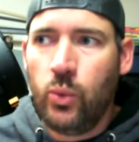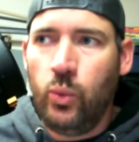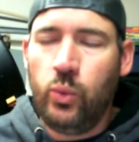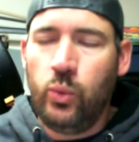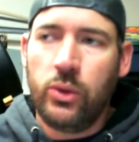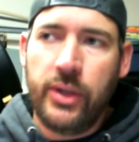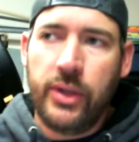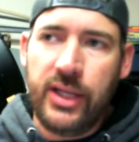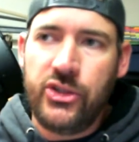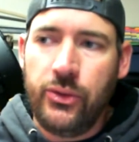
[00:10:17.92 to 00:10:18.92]
will
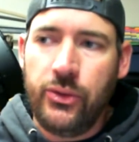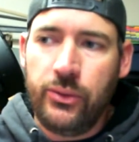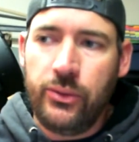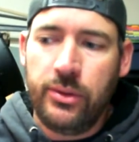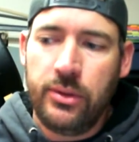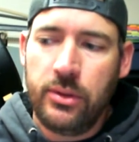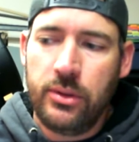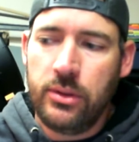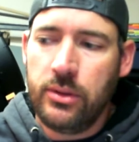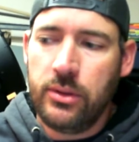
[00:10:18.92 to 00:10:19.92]
get you
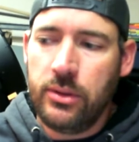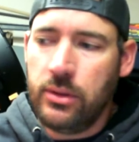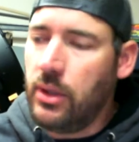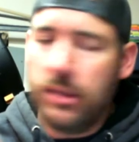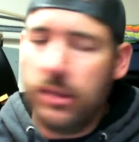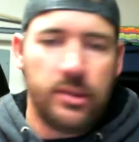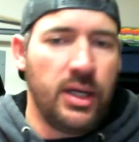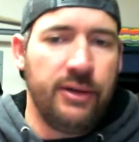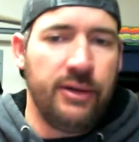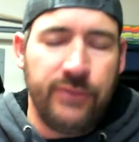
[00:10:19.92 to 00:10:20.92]

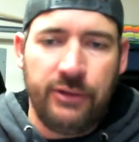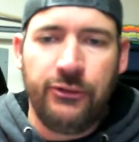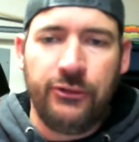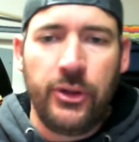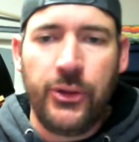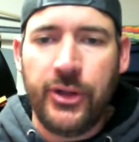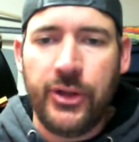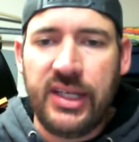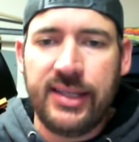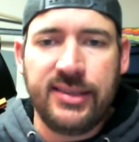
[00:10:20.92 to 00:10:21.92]
a full lunar
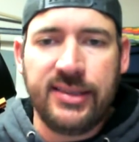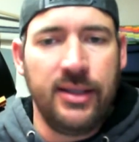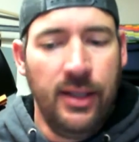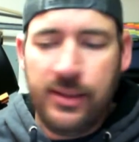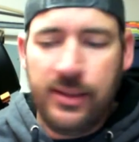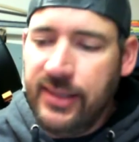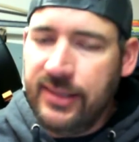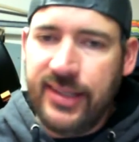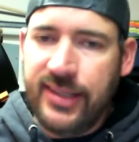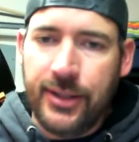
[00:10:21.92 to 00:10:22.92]
disk,
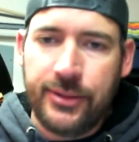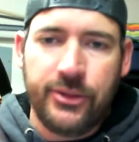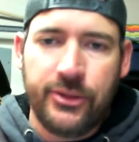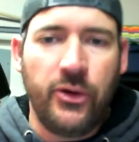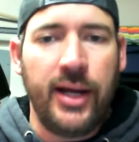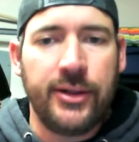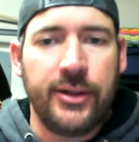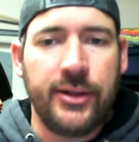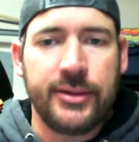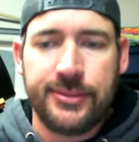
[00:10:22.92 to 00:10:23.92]
detailed
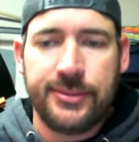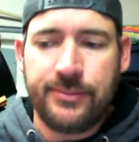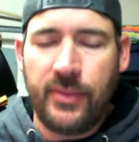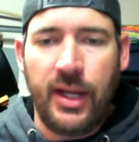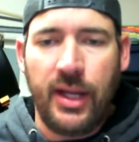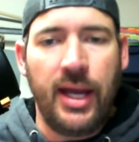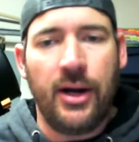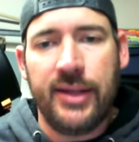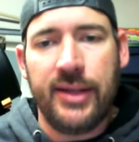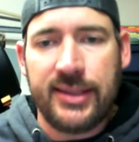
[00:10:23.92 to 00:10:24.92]
craters, and
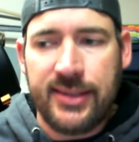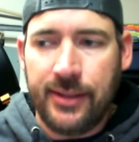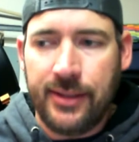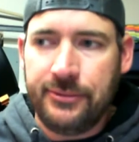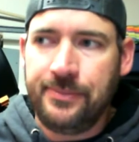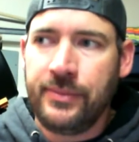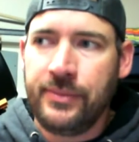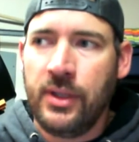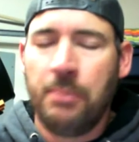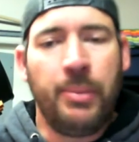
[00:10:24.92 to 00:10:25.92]
all that stuff.
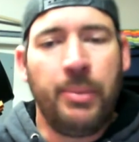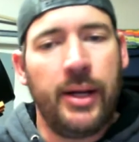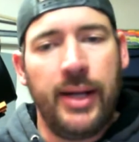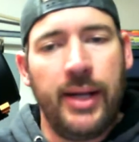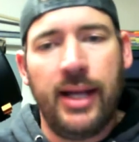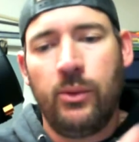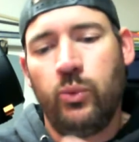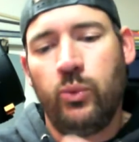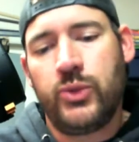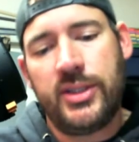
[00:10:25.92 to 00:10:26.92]
But it
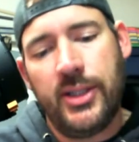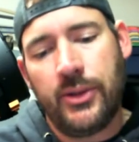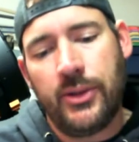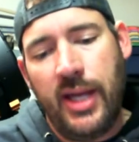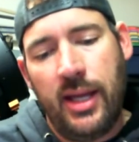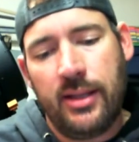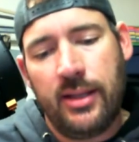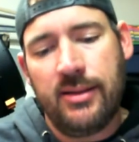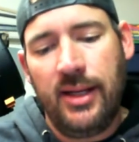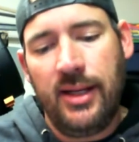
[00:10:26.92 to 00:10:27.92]
still can't
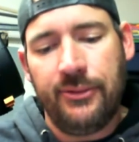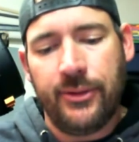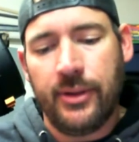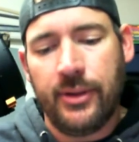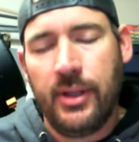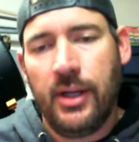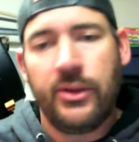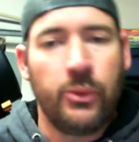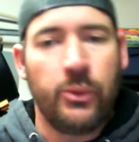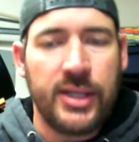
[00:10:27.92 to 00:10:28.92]
deliver
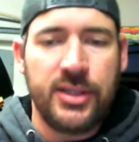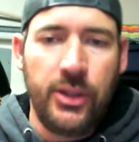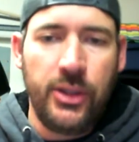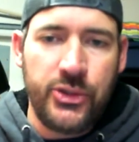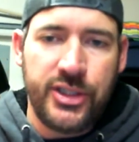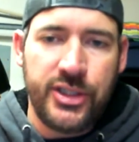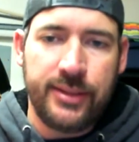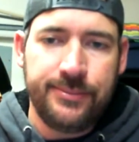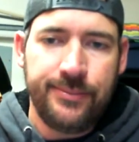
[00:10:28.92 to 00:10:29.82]
the resolution,